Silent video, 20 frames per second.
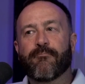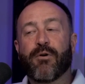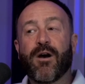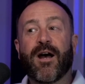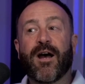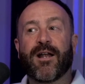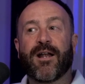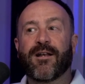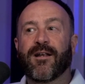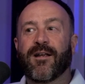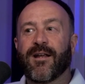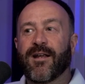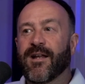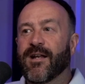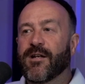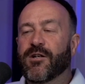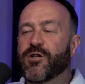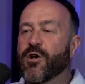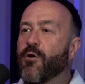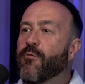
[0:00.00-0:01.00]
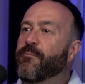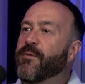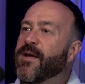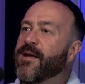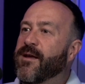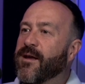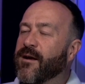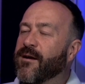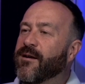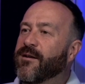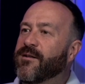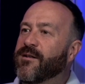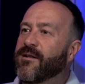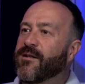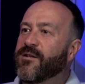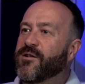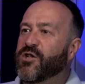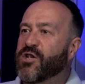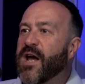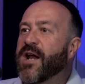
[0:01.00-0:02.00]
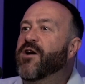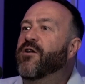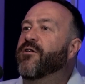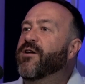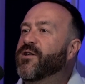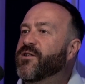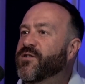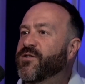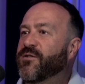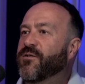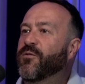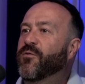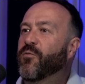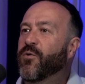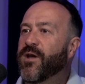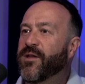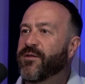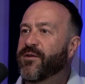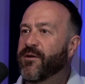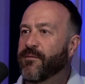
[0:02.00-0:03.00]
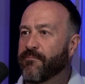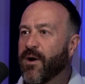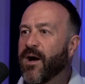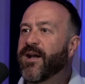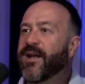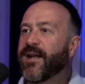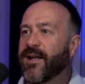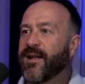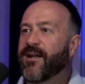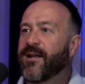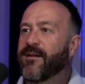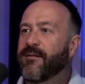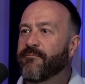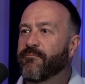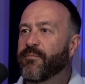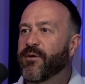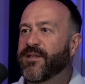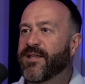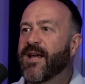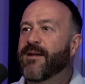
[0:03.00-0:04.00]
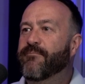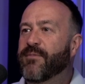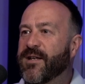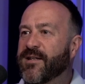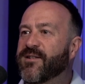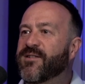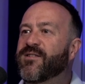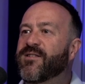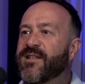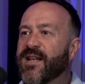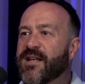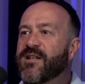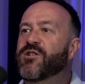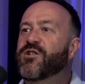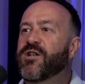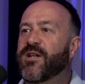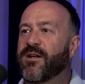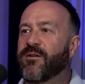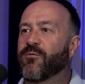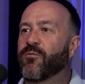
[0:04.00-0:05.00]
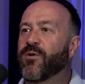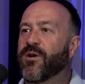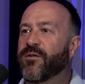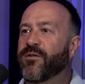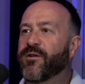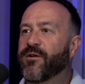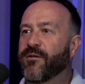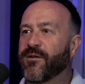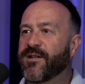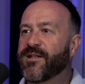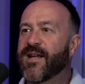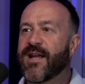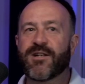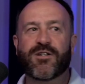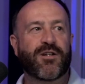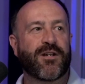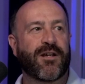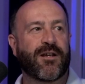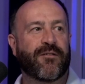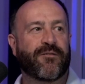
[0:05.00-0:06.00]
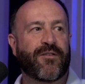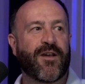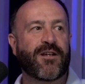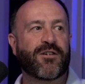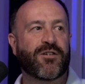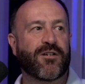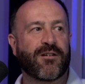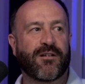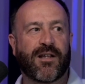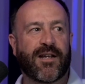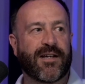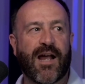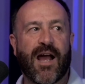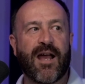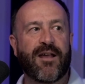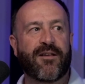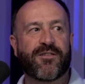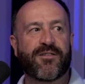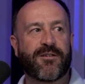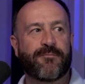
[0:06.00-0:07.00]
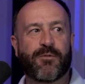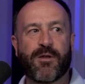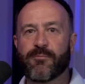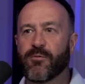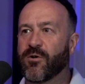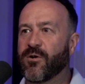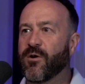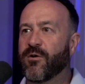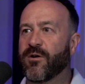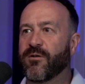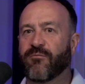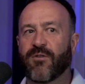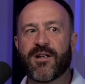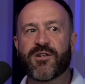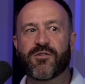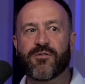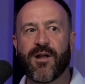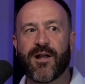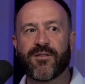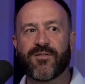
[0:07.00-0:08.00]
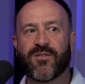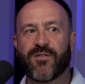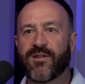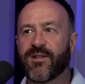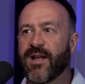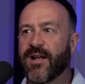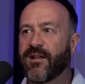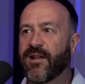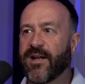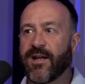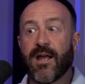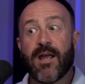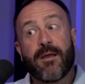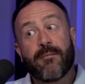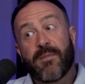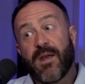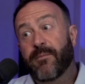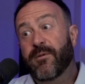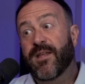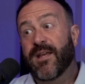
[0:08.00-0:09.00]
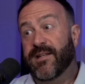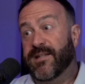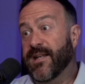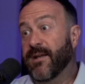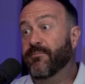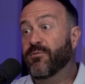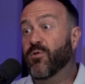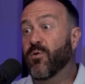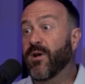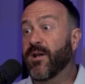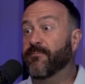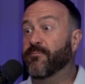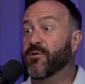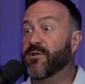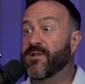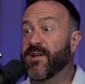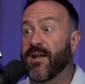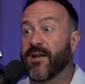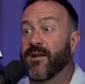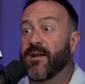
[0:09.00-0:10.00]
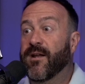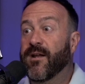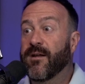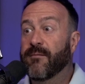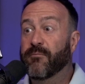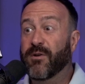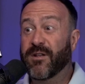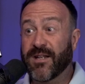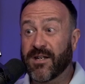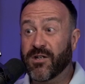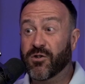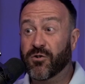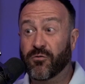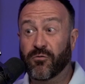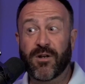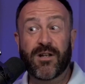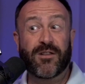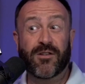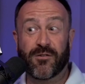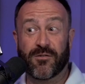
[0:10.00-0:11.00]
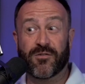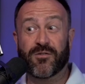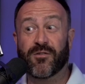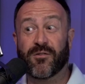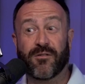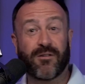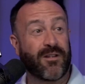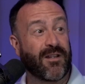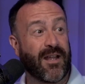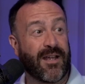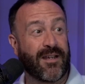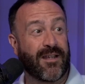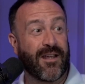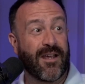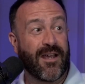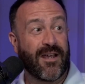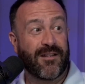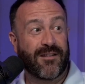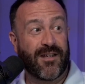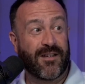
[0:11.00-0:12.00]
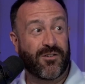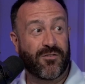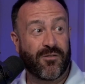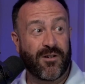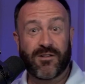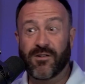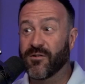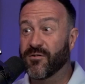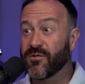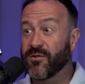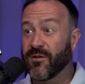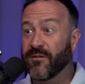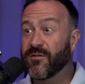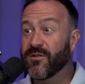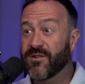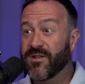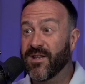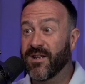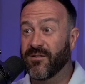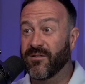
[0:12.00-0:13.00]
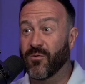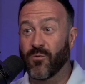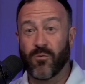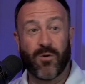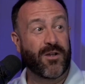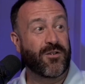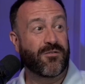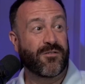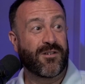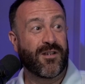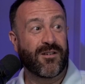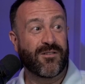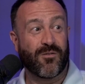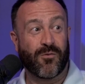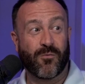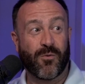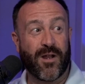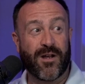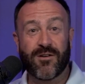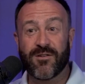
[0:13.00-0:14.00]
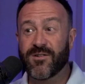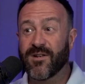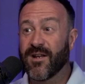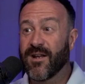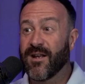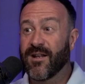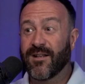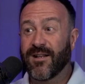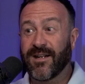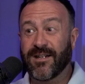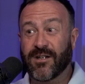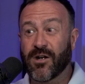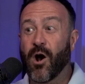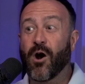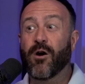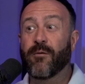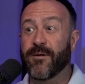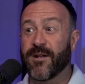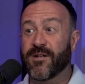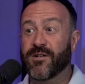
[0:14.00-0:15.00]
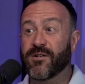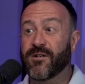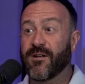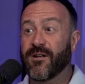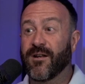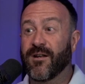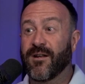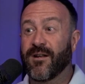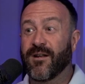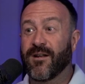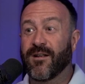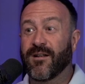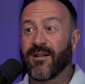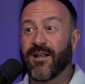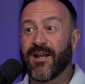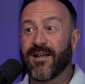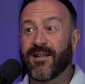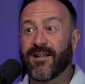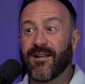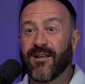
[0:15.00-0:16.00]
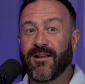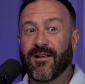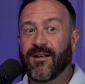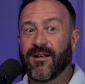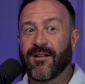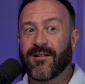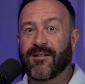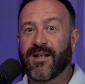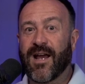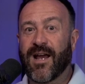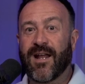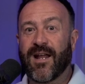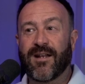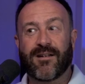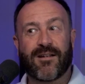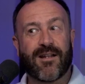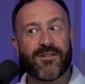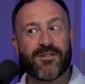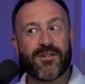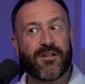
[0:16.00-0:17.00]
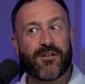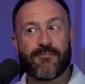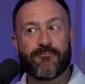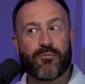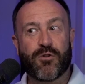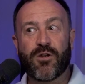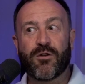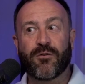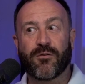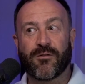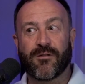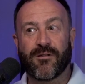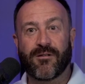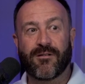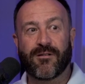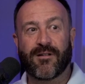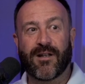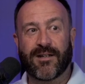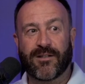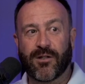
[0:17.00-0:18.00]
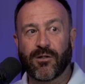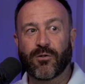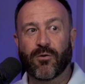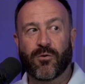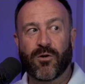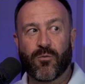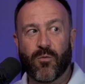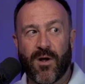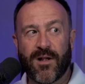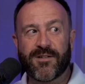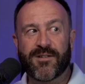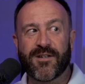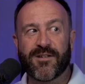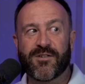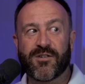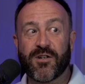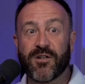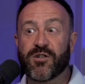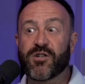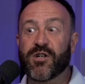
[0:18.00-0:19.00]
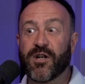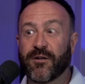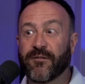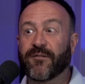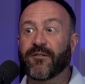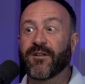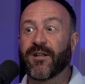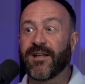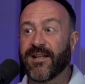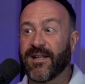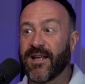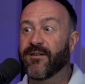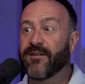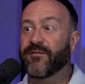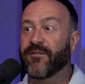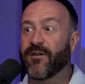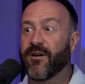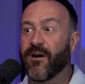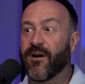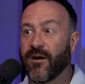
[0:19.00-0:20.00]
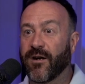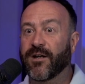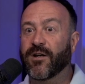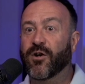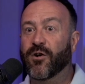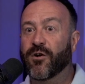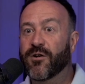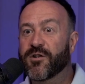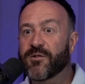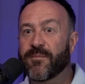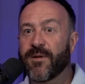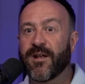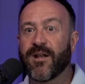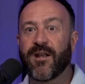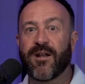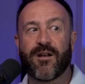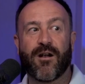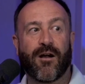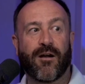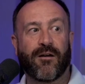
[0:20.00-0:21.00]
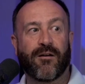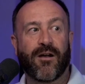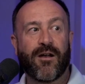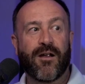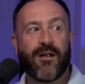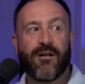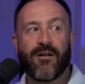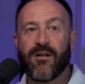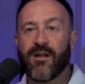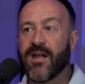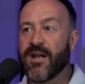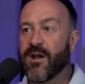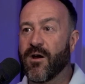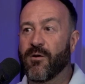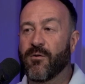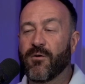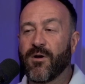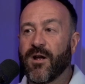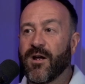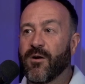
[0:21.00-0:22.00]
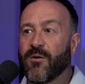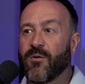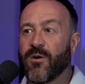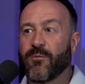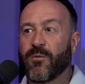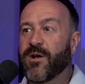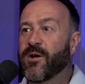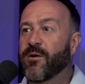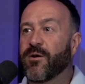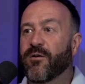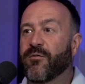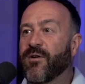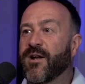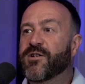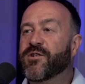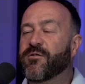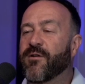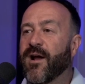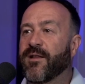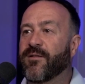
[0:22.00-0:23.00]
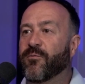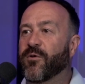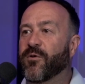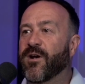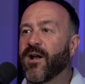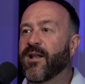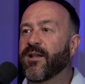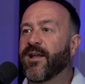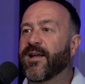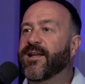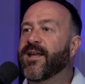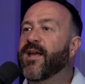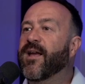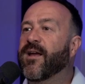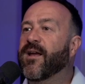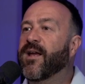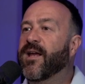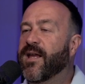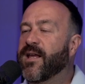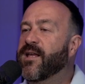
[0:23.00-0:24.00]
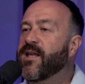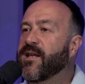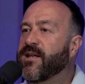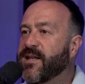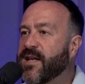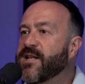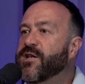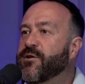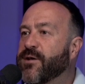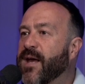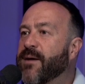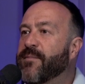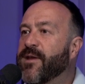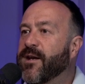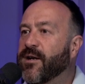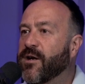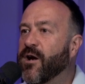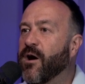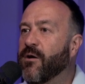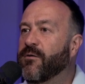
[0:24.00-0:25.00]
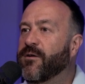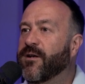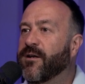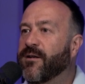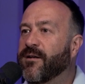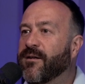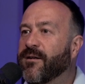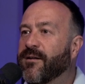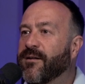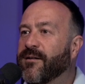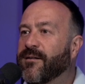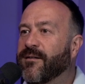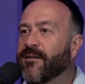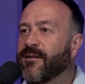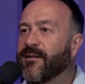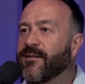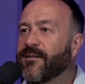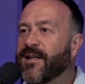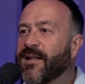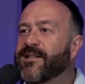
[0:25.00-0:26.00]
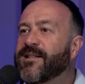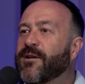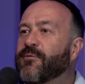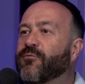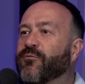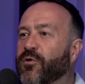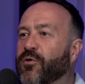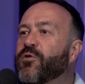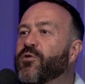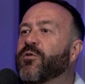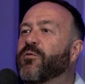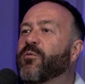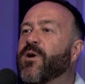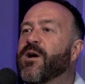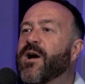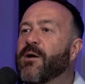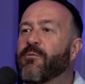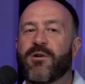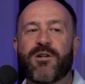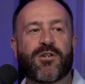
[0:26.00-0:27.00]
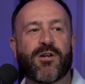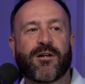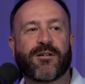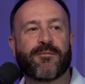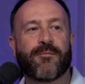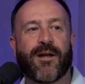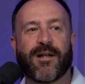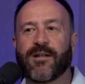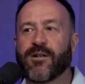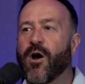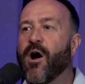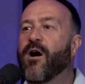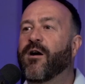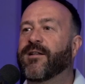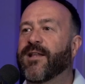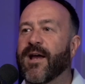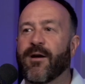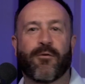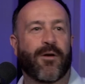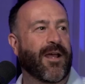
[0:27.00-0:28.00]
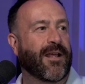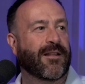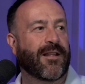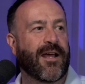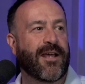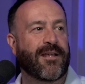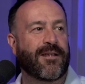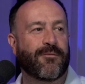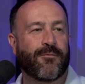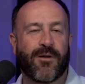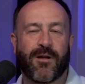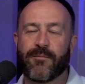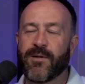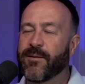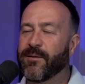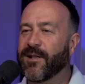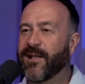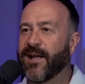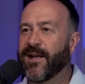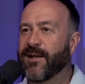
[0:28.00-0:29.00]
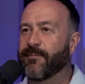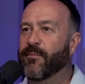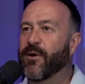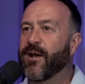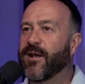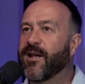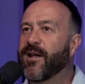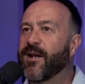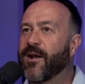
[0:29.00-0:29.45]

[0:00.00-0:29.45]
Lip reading: But don't be generous with your money, but then be stingy with your attention and affection. Like, I see people go to restaurants and maybe they tip 20%, but they treat their treat their servers, their waitresses or waiters, like garbage. Yeah. Like, that doesn't compute. Like, the Lord wants us to cheerfully give our encouragement and our, when we go to a restaurant, we're not like, can you get me a Coke? That's so rude. I wouldn't talk to my dog that way. Like, well, maybe lady, but